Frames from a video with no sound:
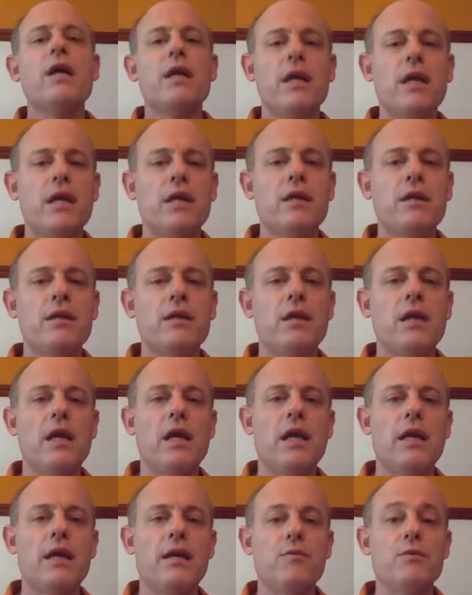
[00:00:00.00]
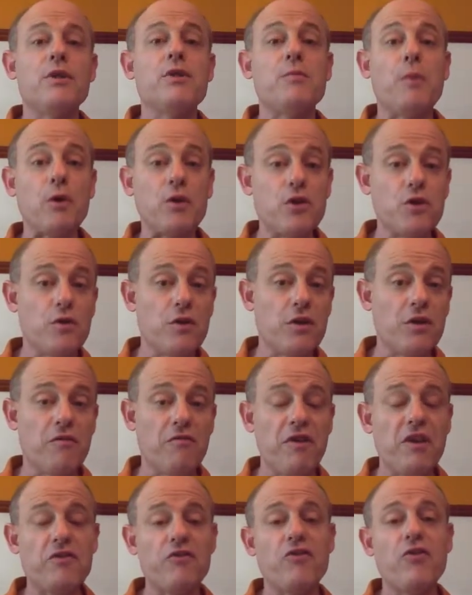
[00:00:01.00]
in response to
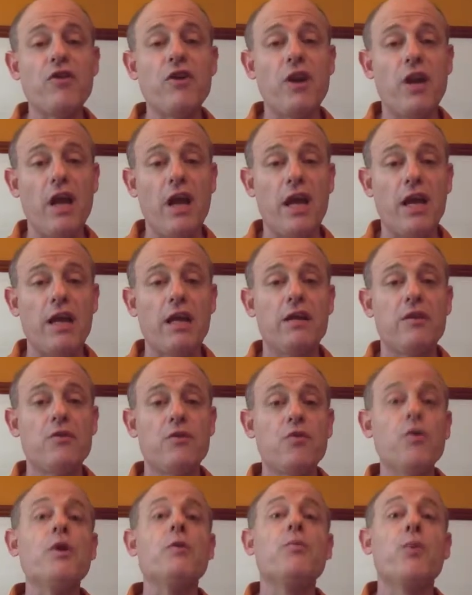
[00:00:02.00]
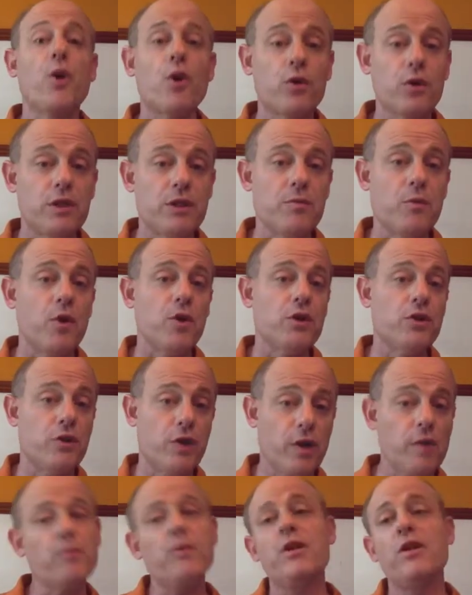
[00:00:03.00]
intervention and doing progress
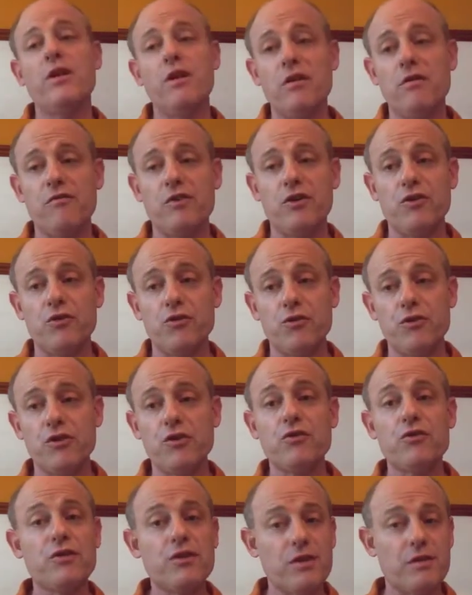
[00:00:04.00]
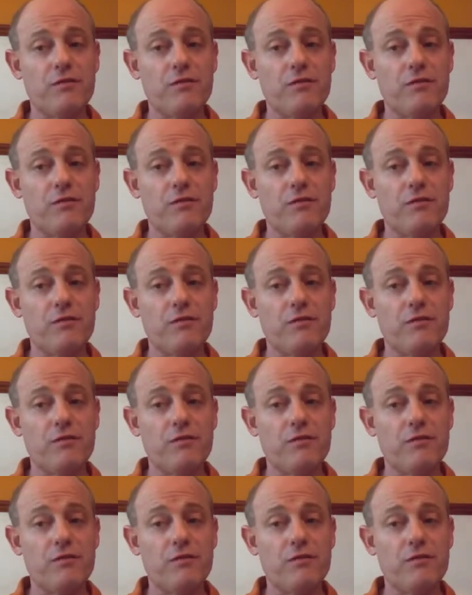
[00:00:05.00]
monitoring with individual students.